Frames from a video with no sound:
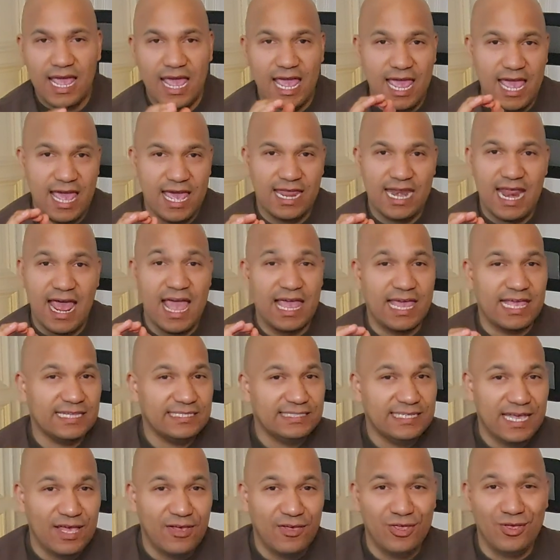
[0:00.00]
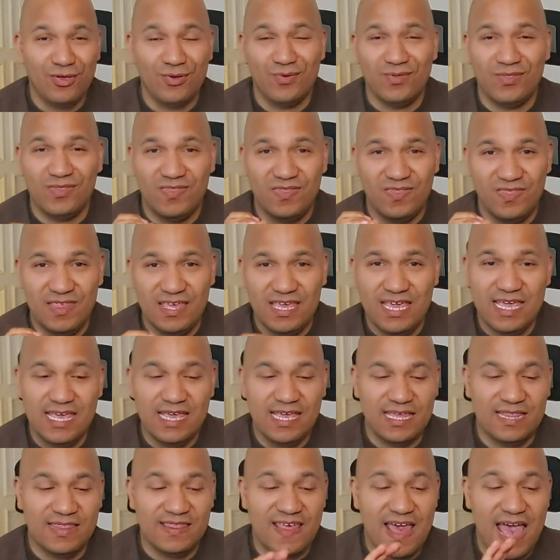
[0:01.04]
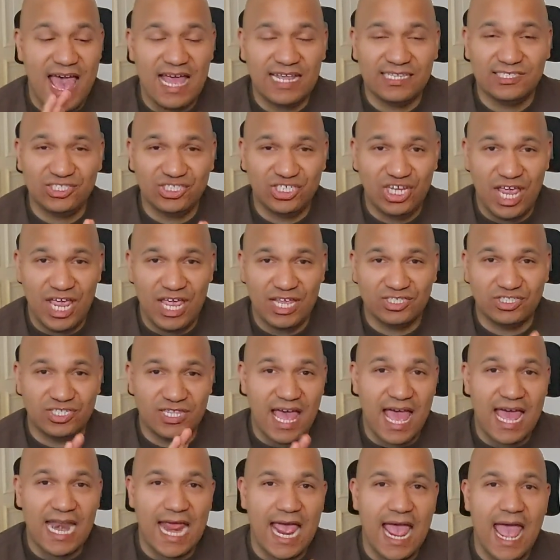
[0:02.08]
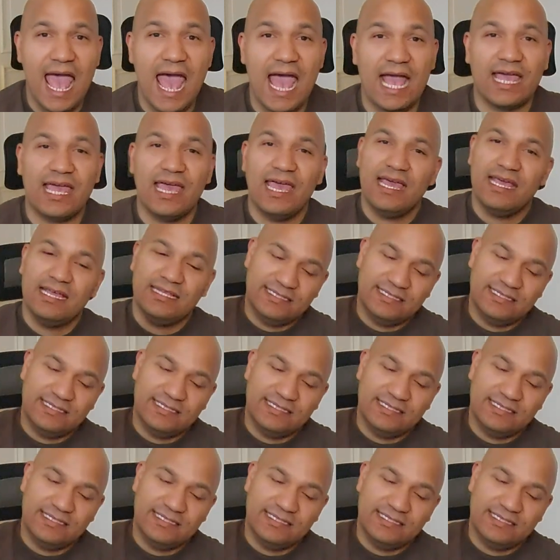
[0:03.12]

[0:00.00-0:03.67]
And I can tell you, that hack